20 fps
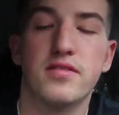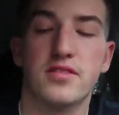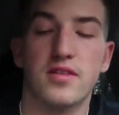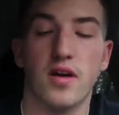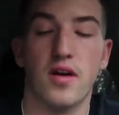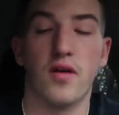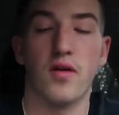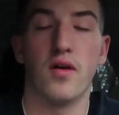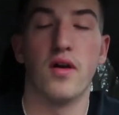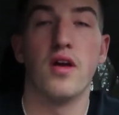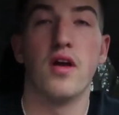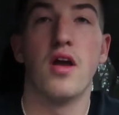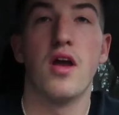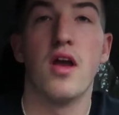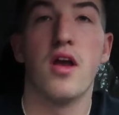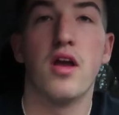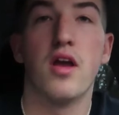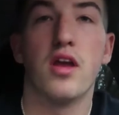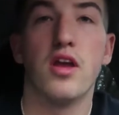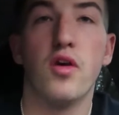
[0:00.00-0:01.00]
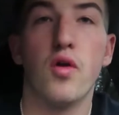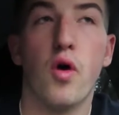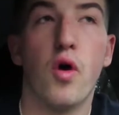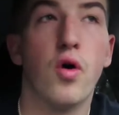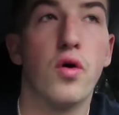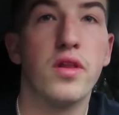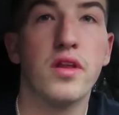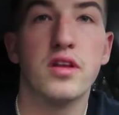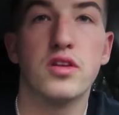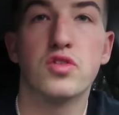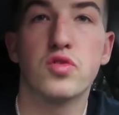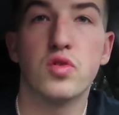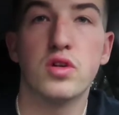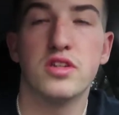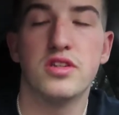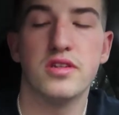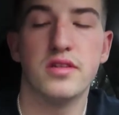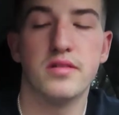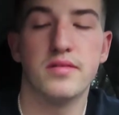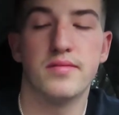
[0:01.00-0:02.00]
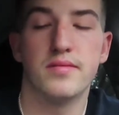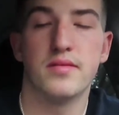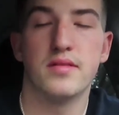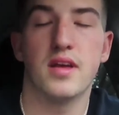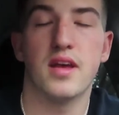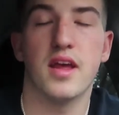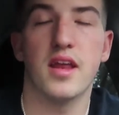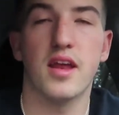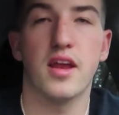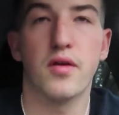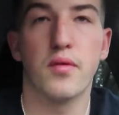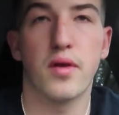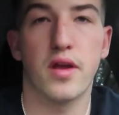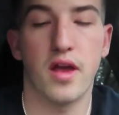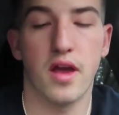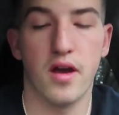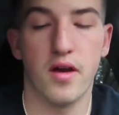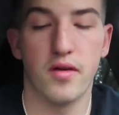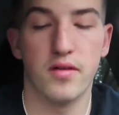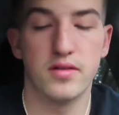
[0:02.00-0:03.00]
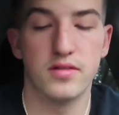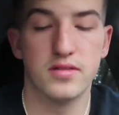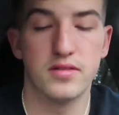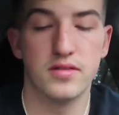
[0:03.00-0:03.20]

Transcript: So you hold it towards you, and here we go.